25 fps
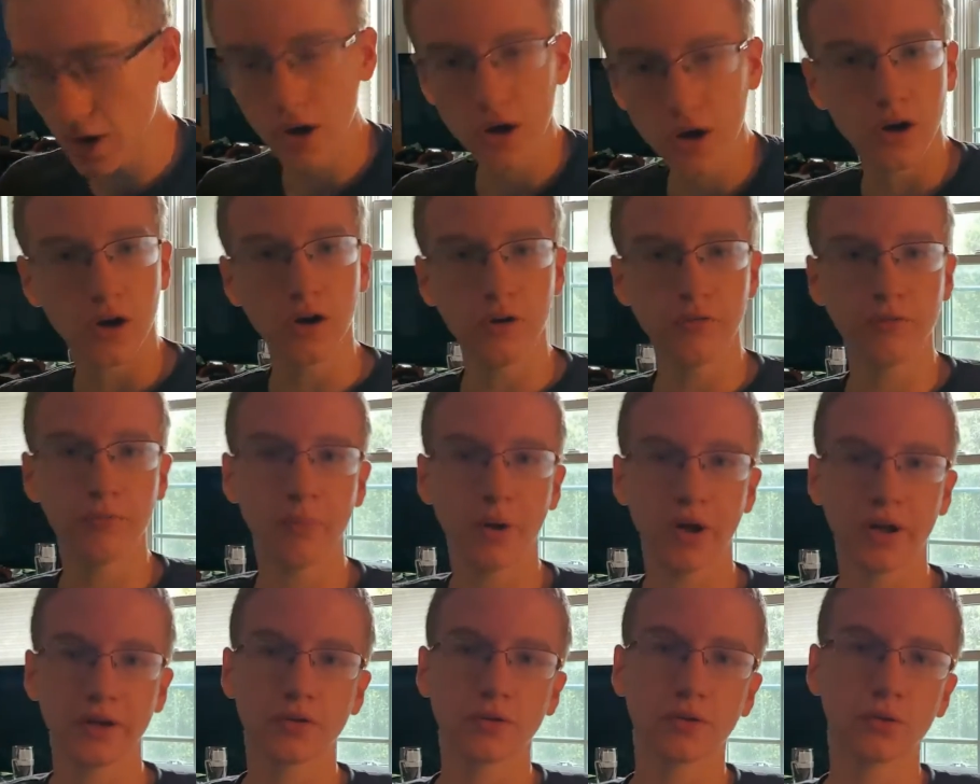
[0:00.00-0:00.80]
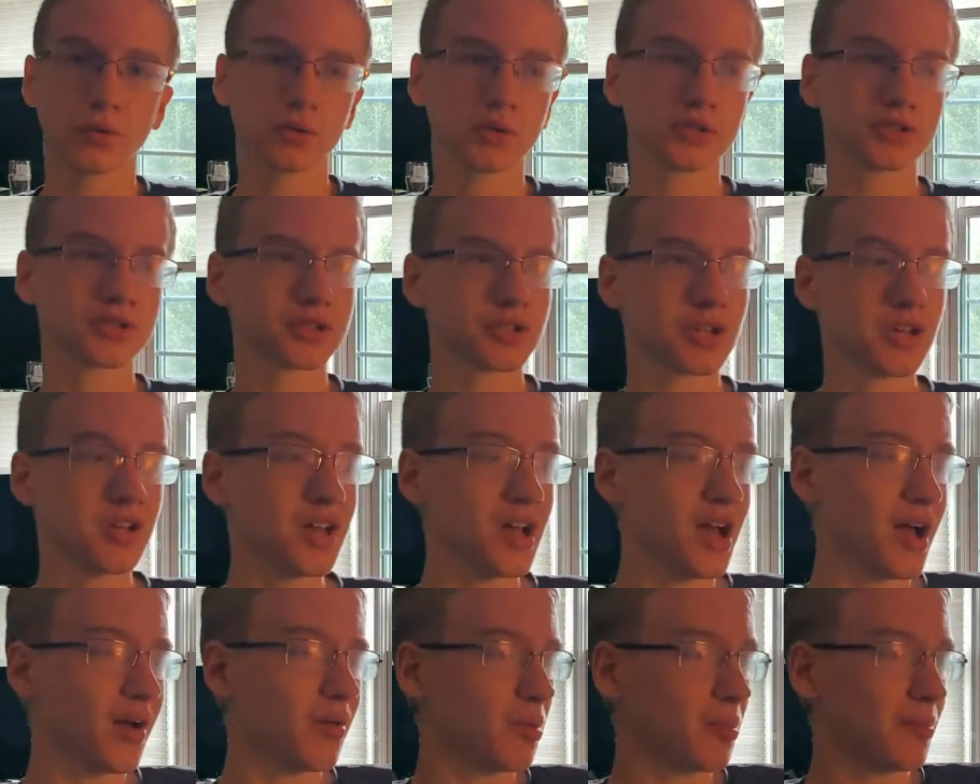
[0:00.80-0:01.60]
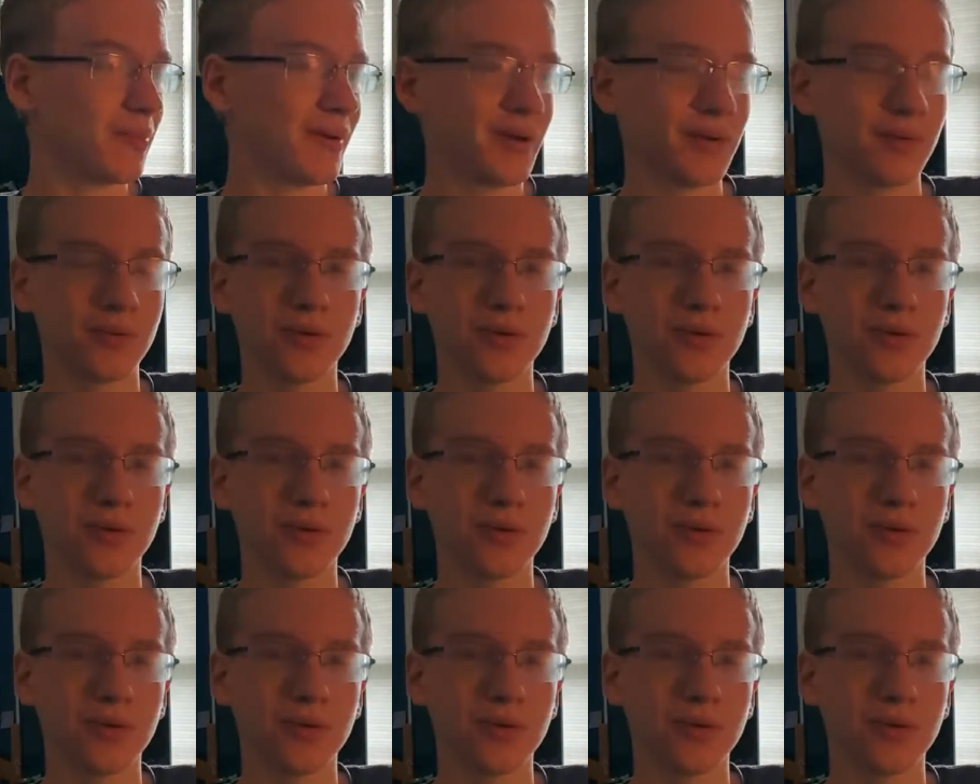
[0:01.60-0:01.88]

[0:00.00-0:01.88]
of my course. I'm about